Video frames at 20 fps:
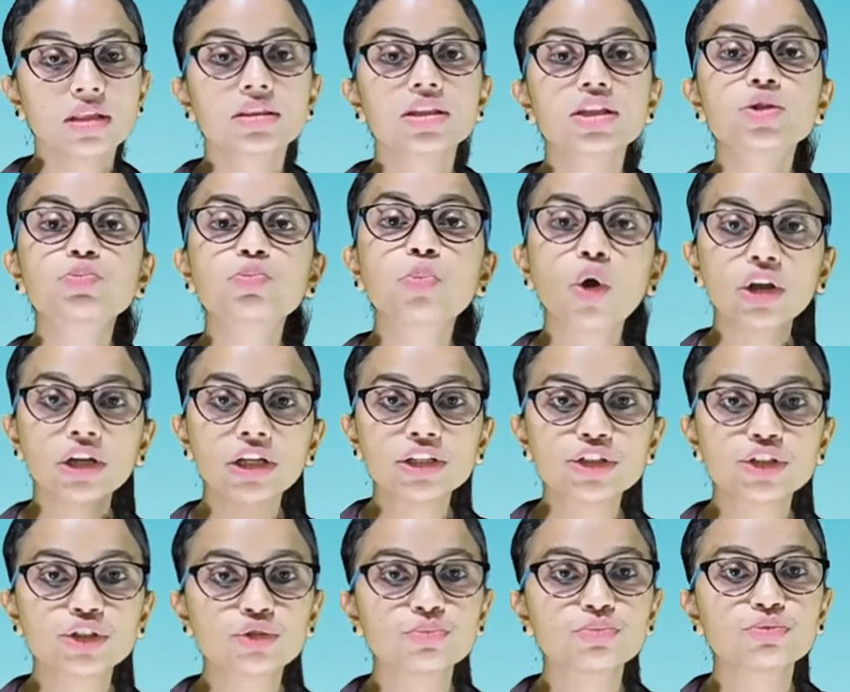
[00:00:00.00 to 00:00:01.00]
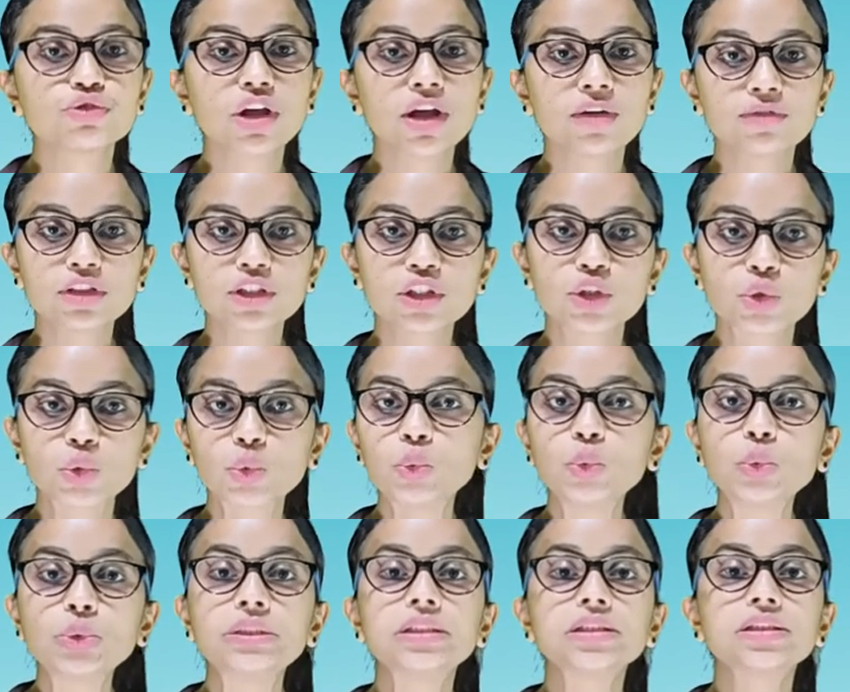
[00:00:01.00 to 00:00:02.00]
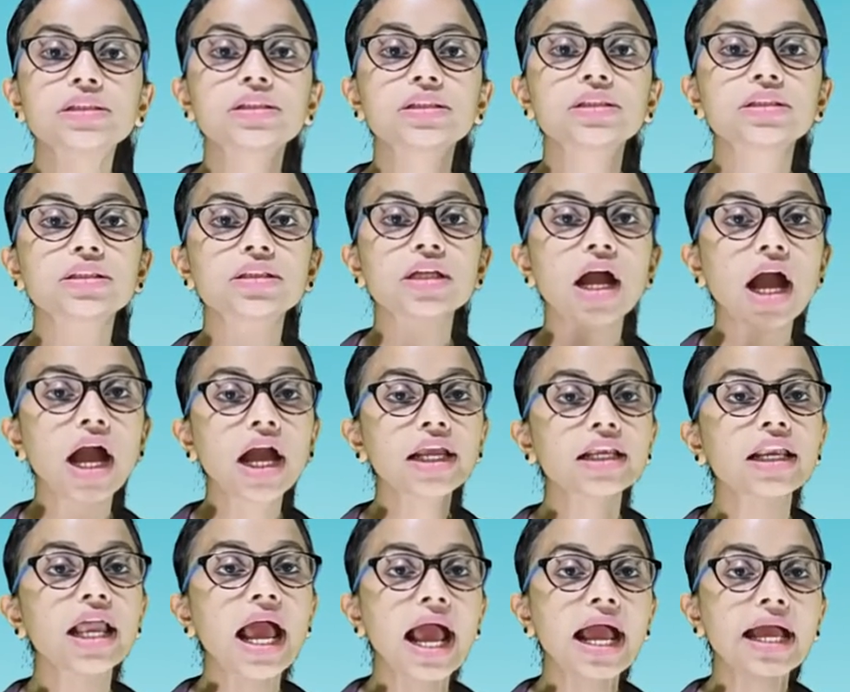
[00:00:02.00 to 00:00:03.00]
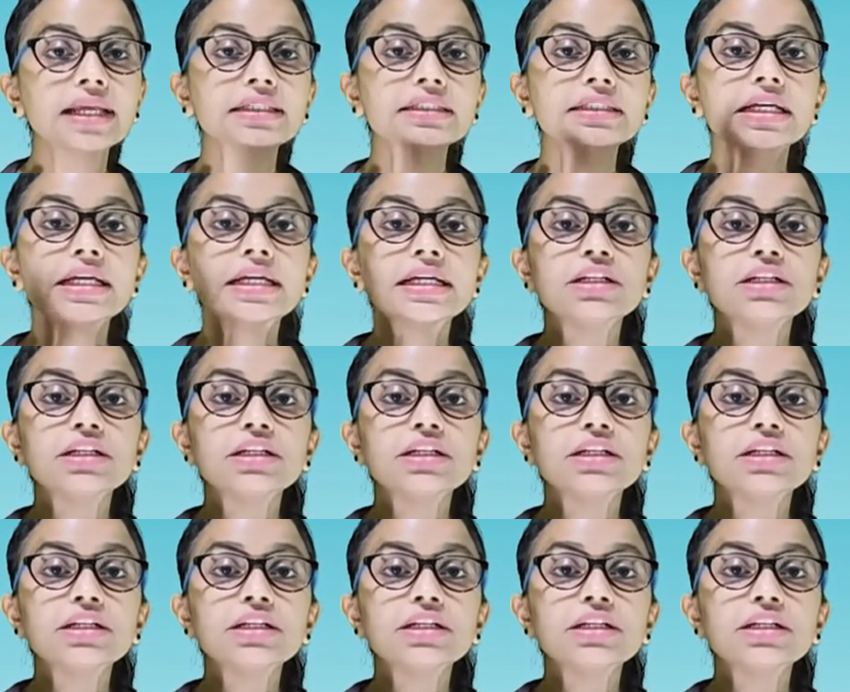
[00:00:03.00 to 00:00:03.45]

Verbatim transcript: This pollen tube travels through the style and